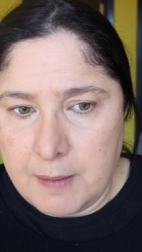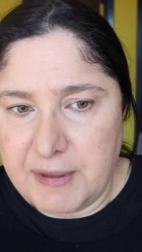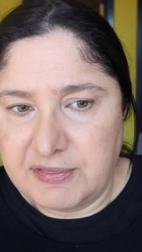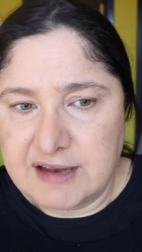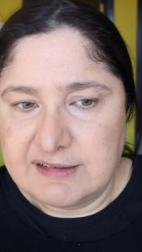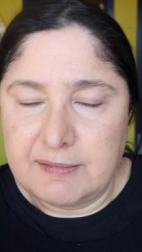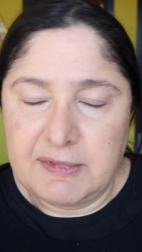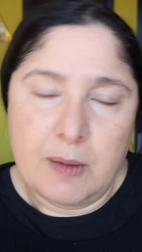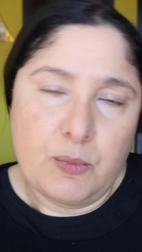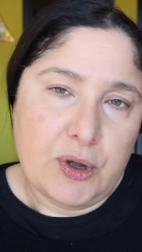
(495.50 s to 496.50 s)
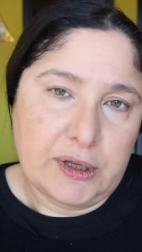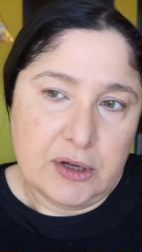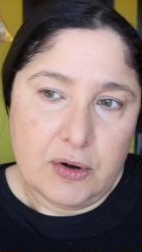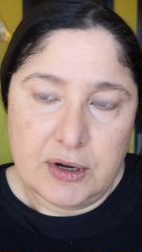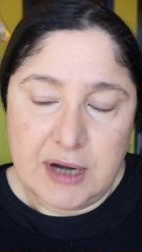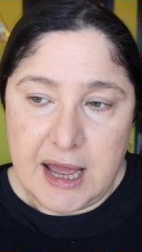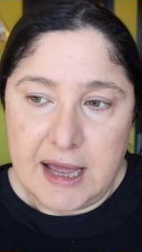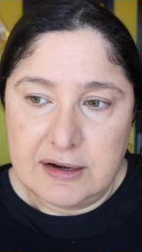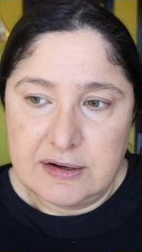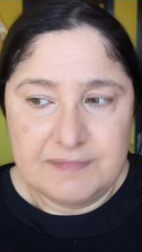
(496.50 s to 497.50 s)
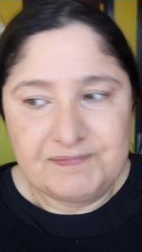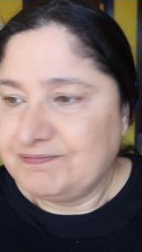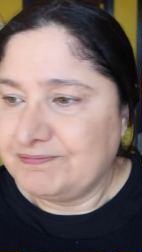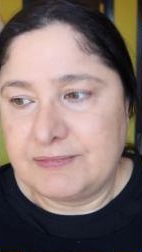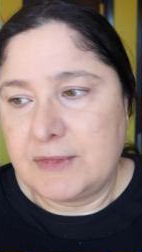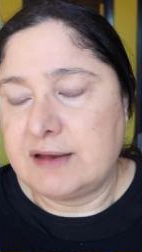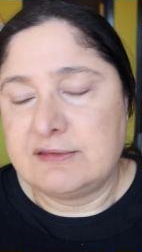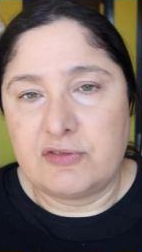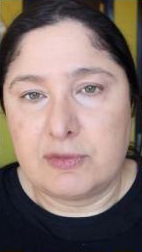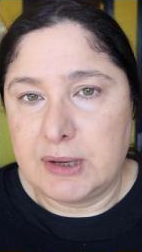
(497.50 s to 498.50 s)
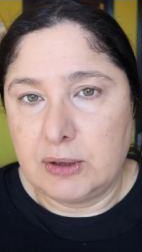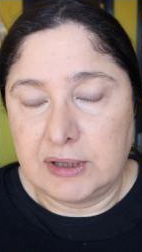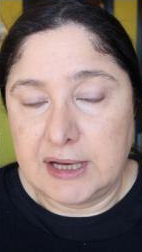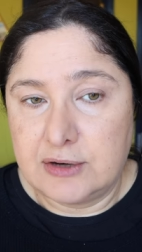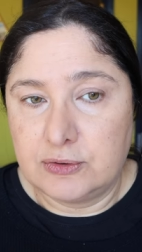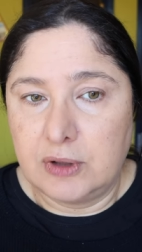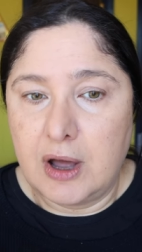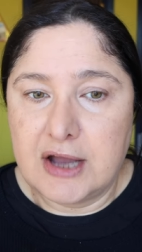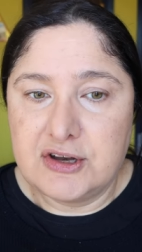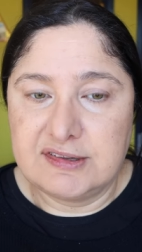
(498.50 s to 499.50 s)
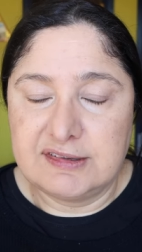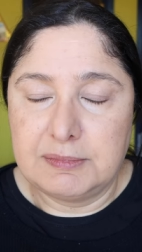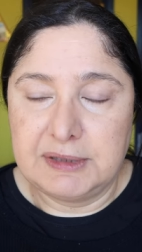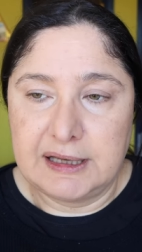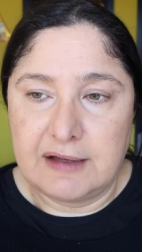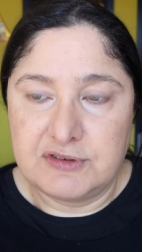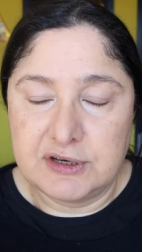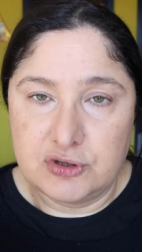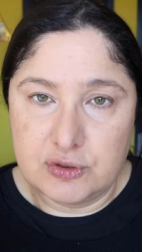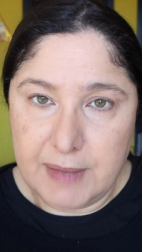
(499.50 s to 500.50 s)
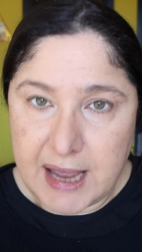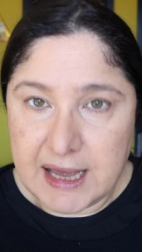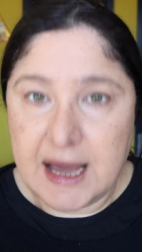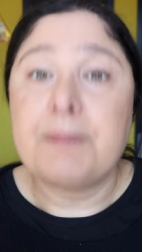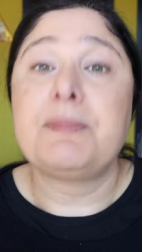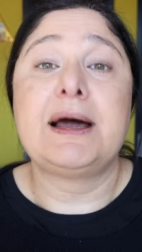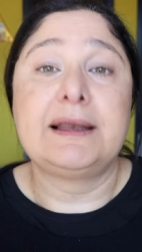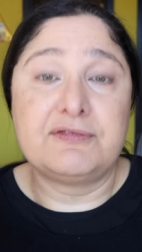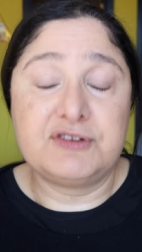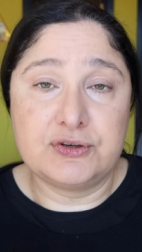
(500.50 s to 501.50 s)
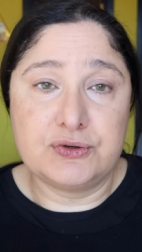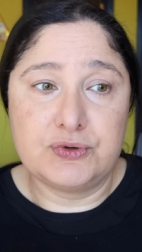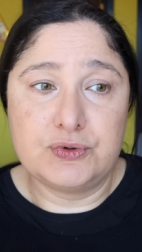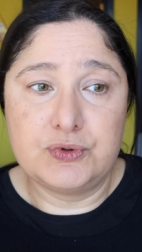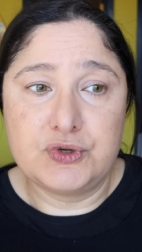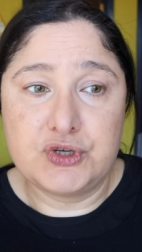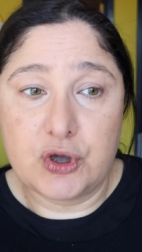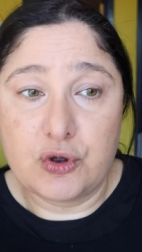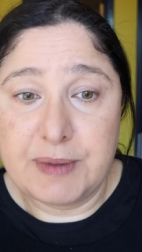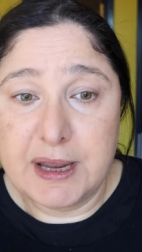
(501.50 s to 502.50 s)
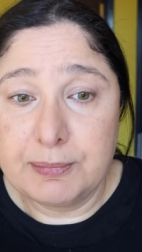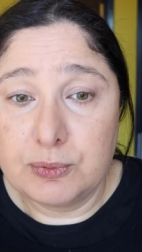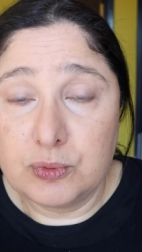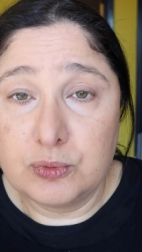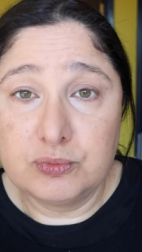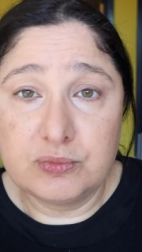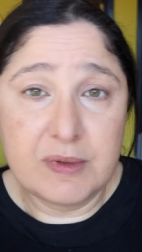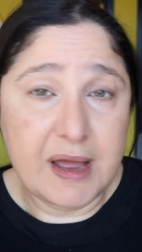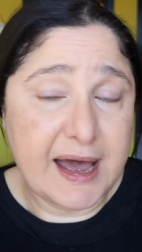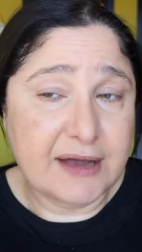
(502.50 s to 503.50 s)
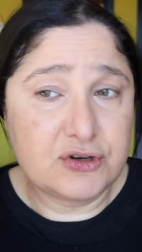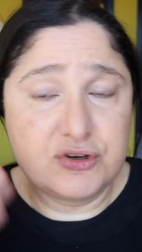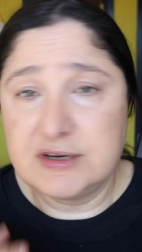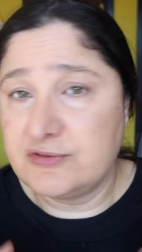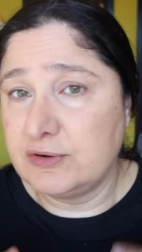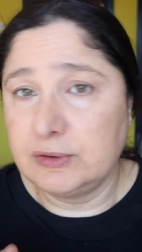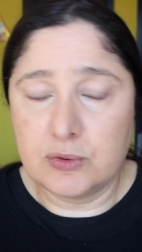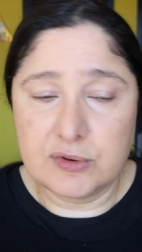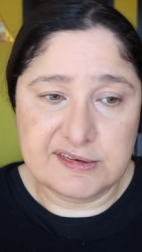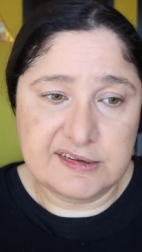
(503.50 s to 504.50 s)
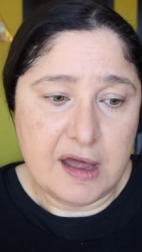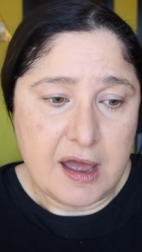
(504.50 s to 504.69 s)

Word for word: But that's something I'm working on and it's not the be all or end all. I just simply love to do makeup. I love to show people how to do different looks